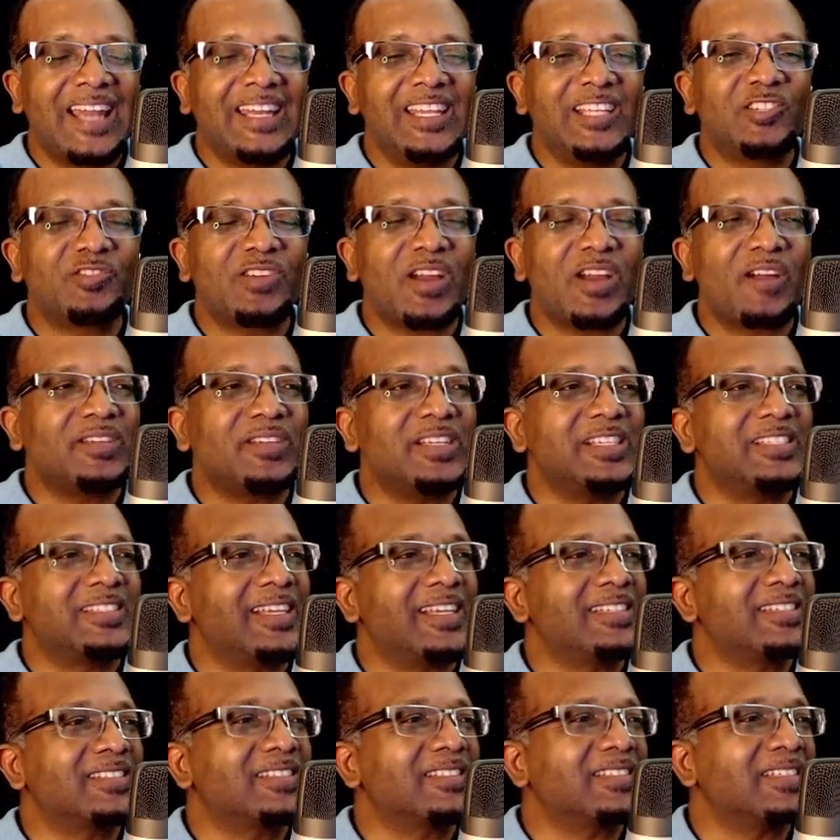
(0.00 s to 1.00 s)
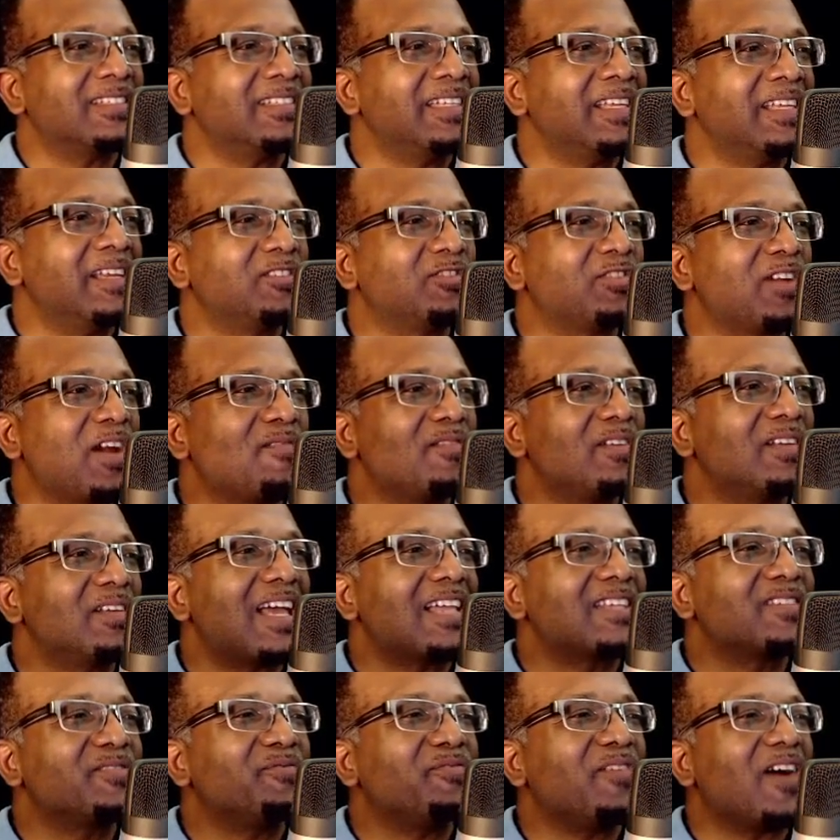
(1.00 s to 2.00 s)
And they traveled, it says they
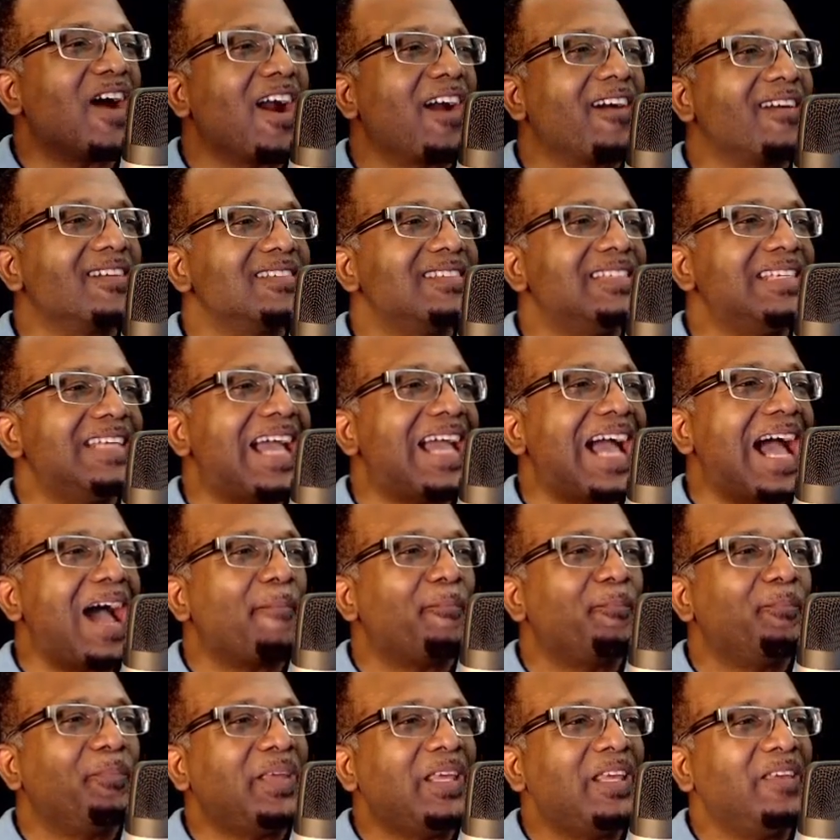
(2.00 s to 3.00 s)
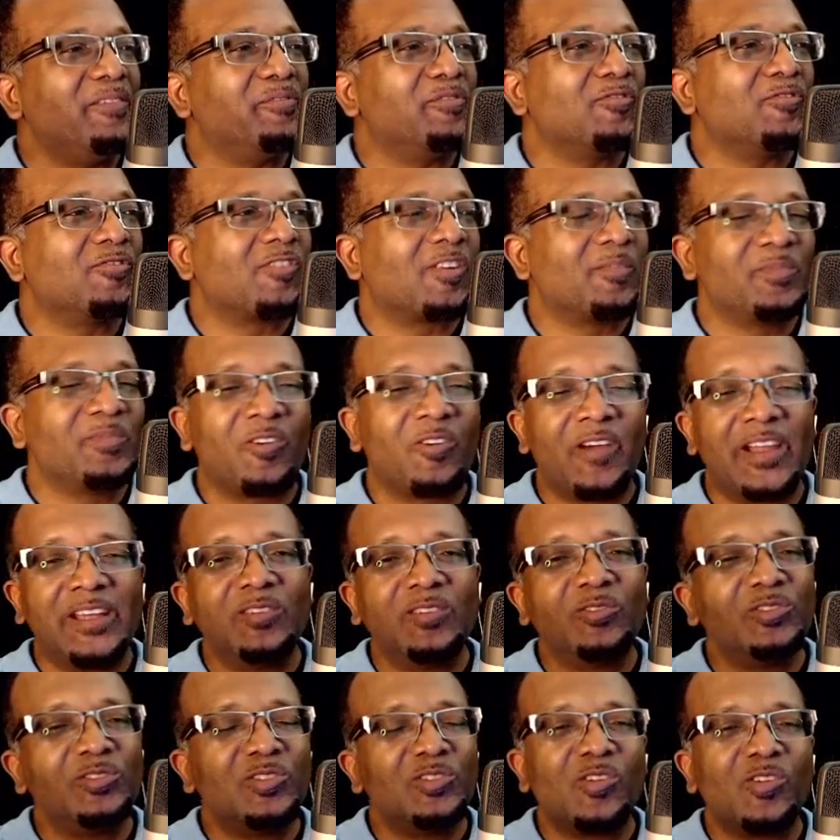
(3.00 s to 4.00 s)
traveled as far as the Appii Forum. Now,
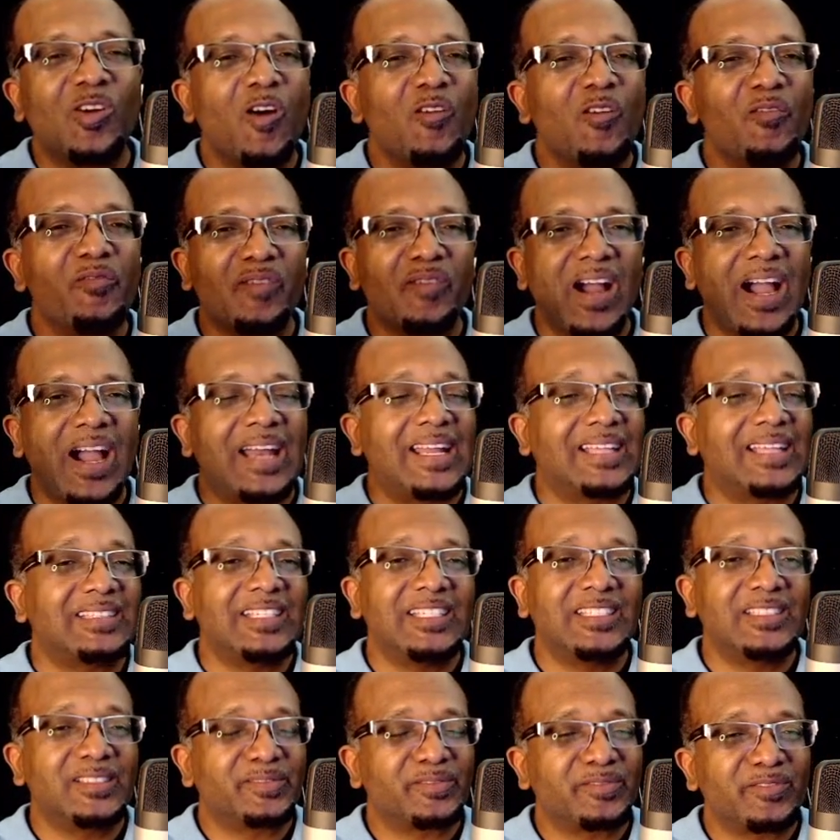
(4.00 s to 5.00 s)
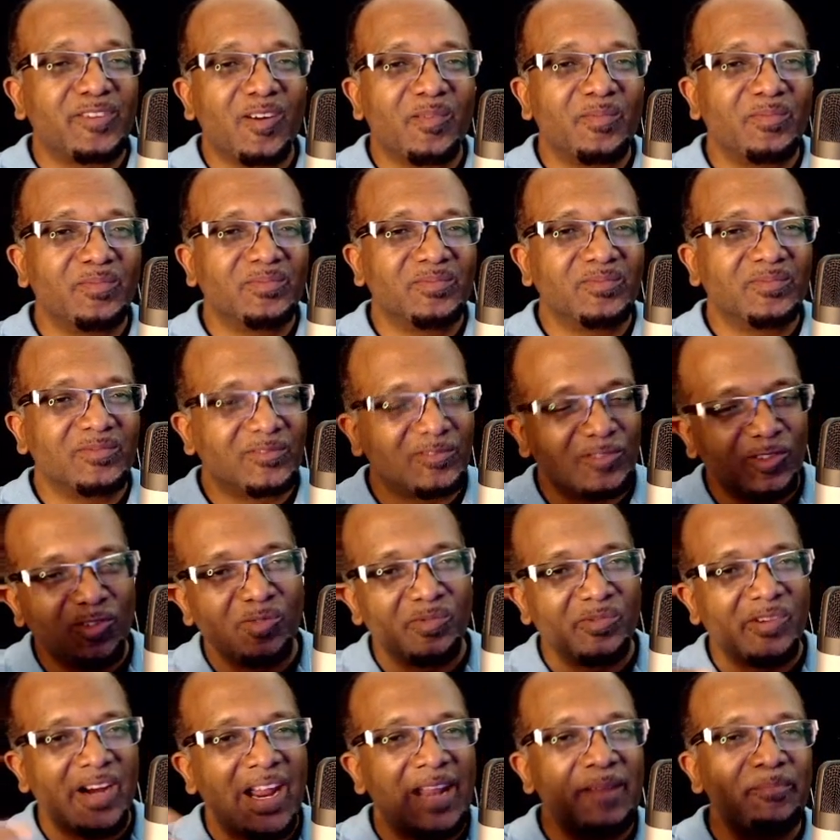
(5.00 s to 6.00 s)
I don't know how far that is from
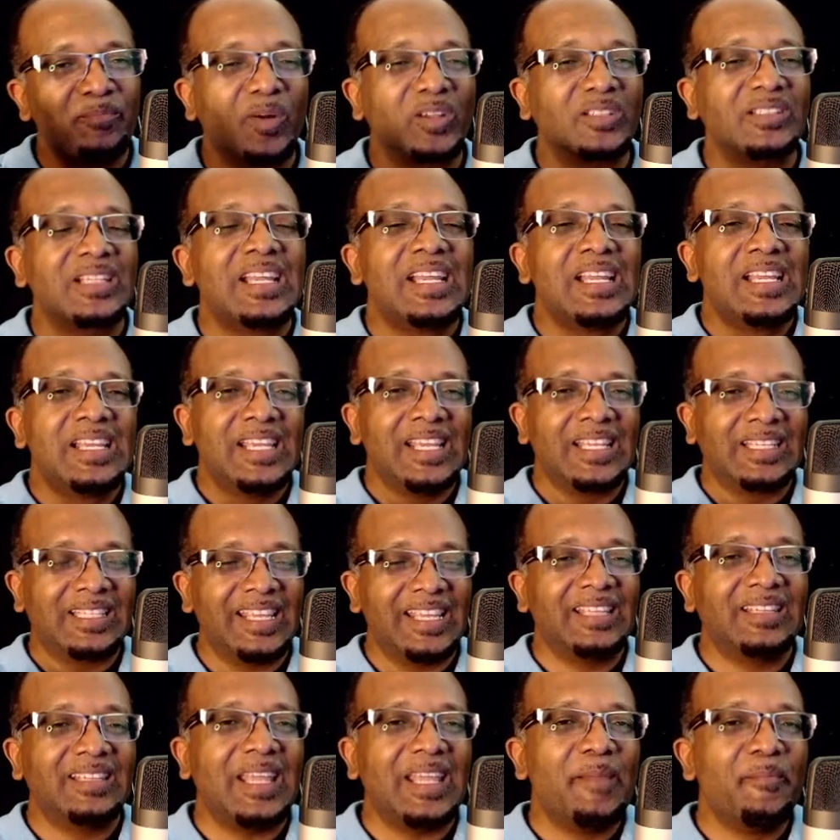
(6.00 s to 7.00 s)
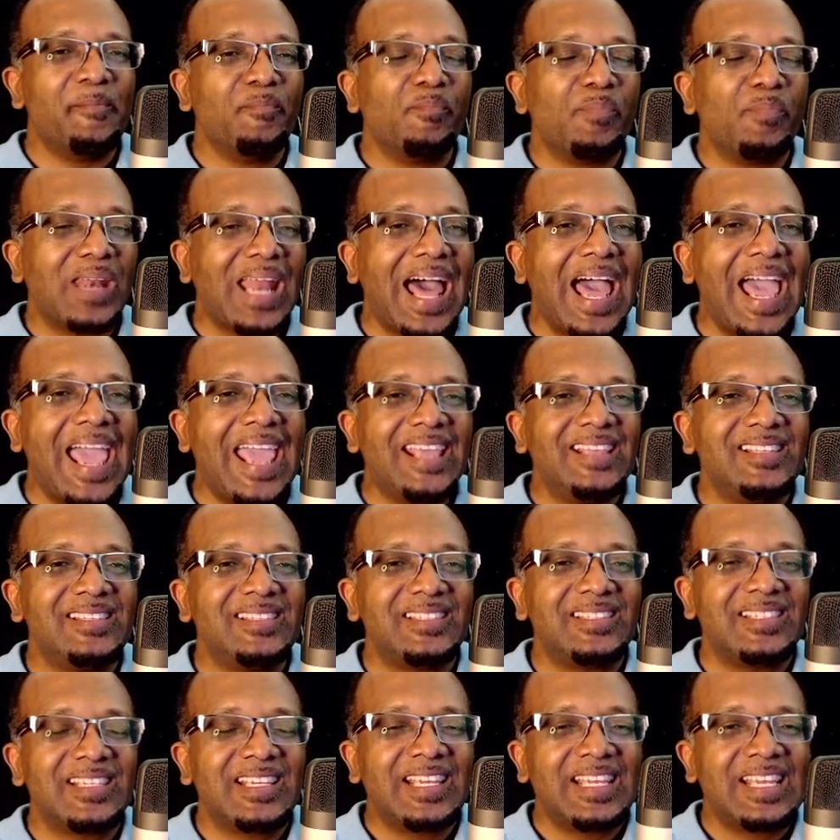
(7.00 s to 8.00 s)
Rome, right? But it, it
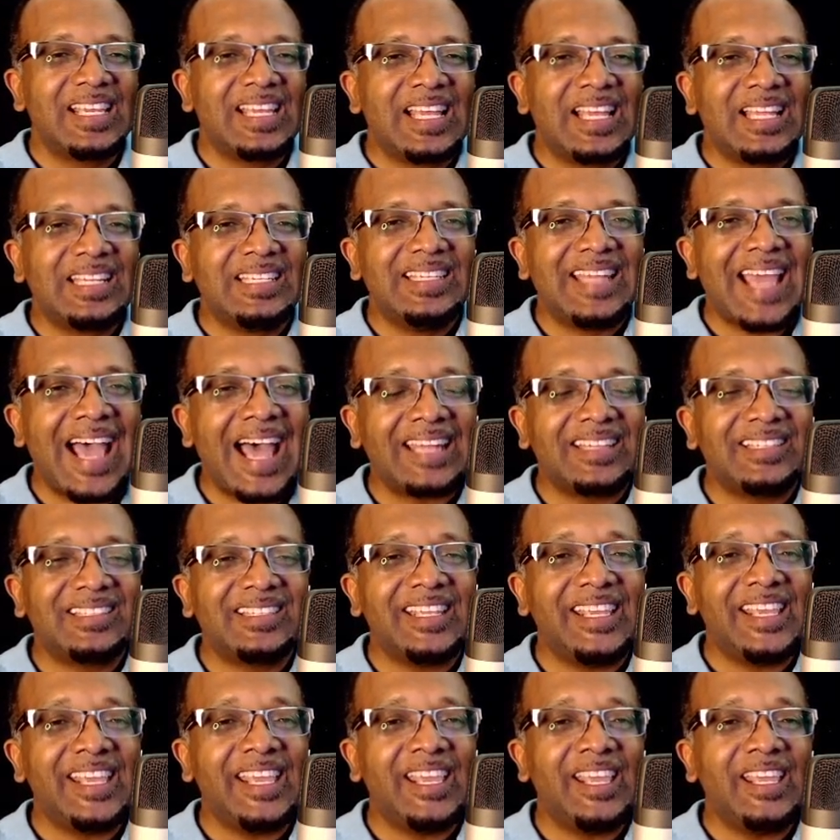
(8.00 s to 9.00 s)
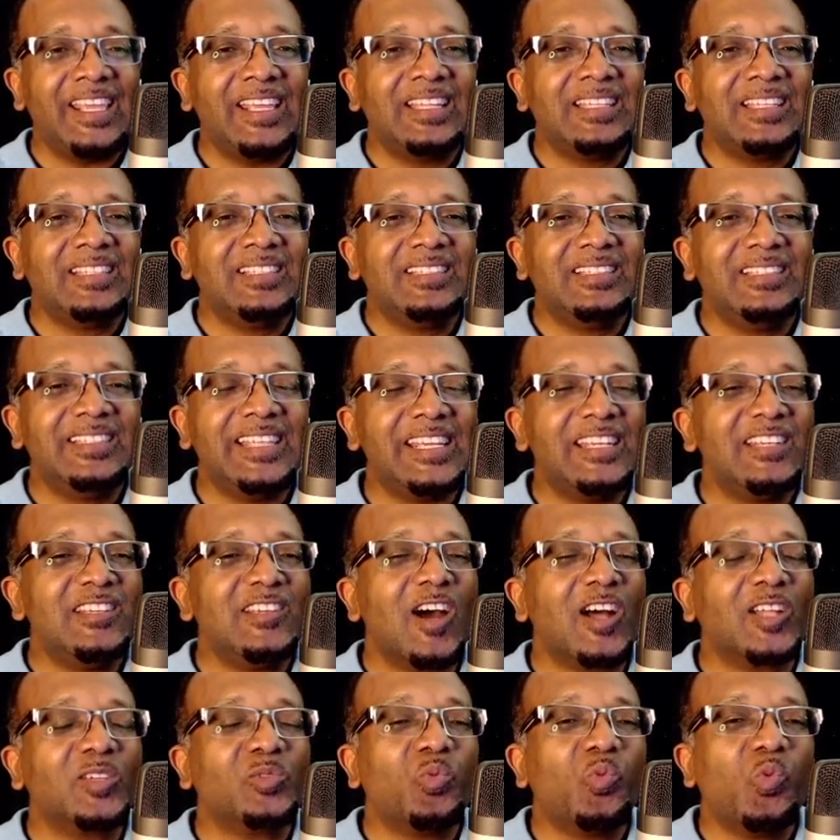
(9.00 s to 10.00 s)
implies that they did
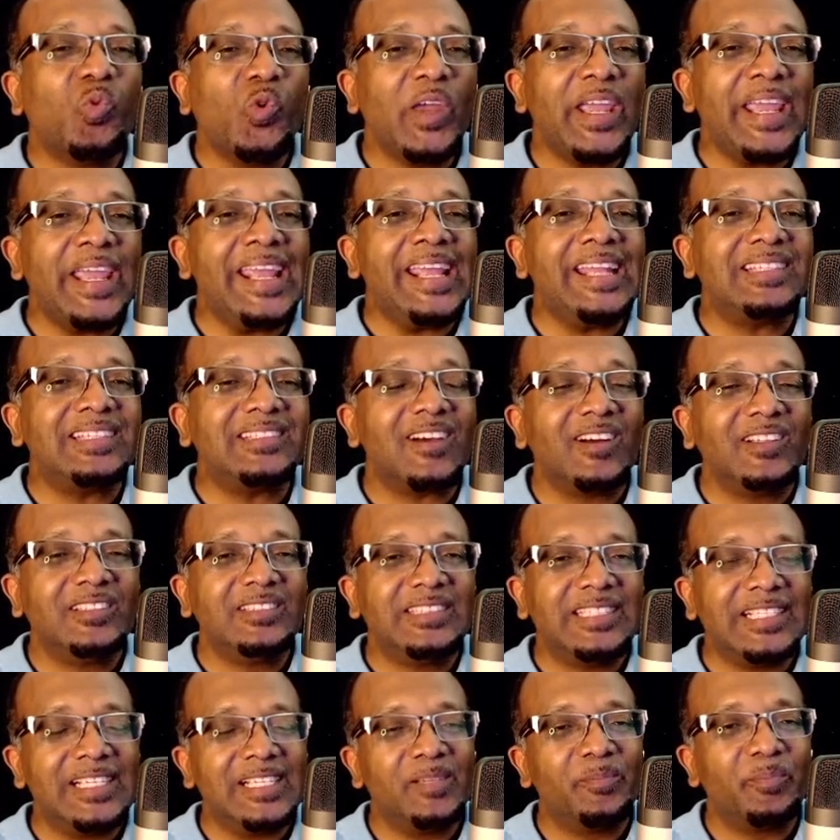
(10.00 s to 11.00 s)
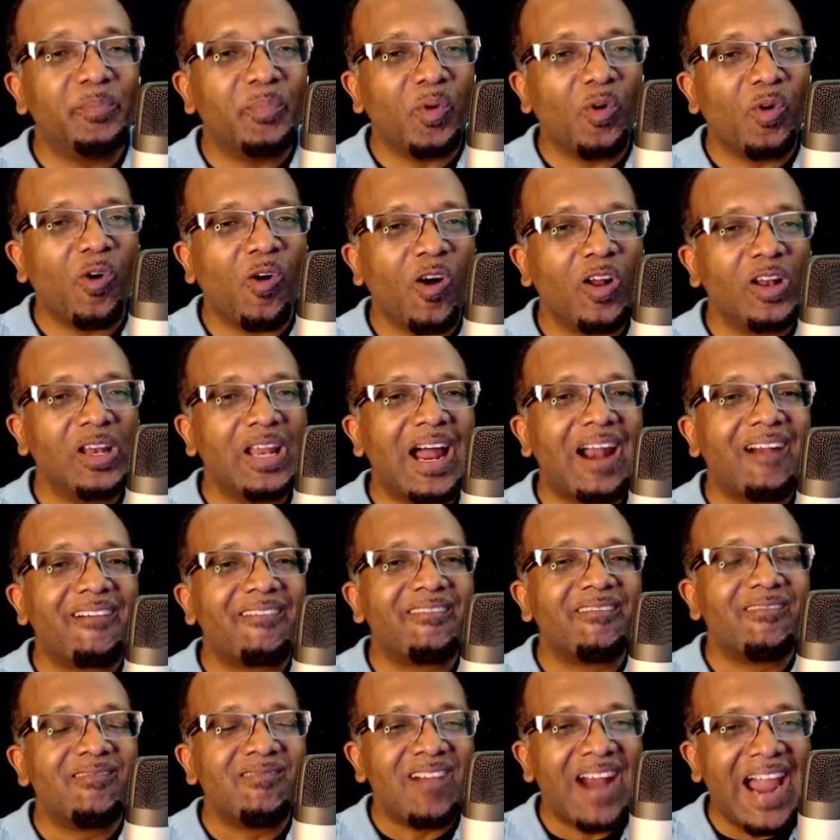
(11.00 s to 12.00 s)
not wait until Paul
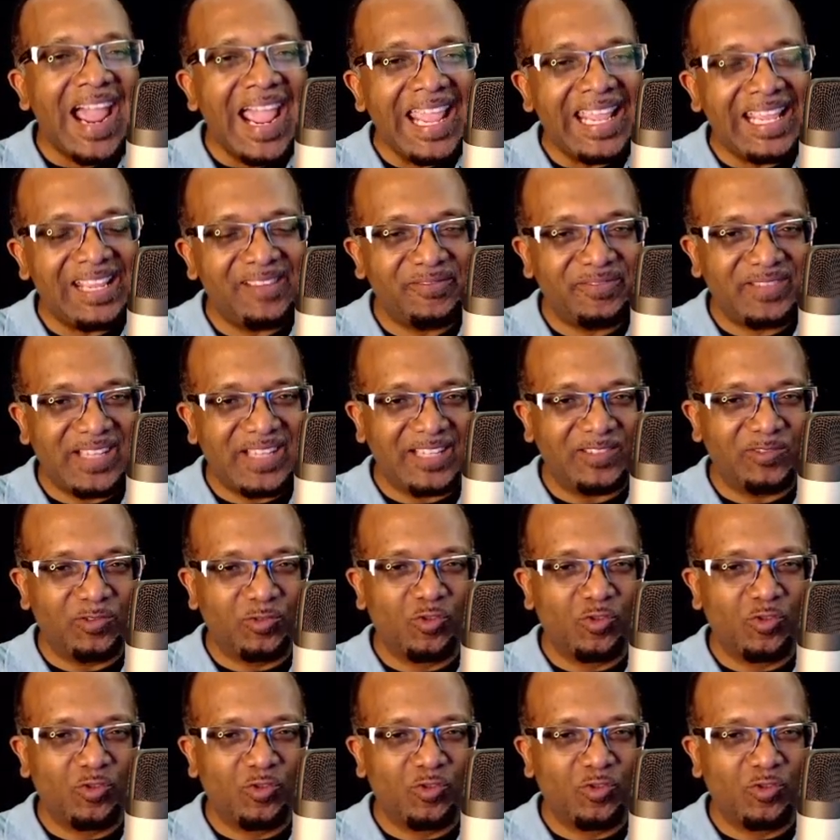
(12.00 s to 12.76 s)
arrived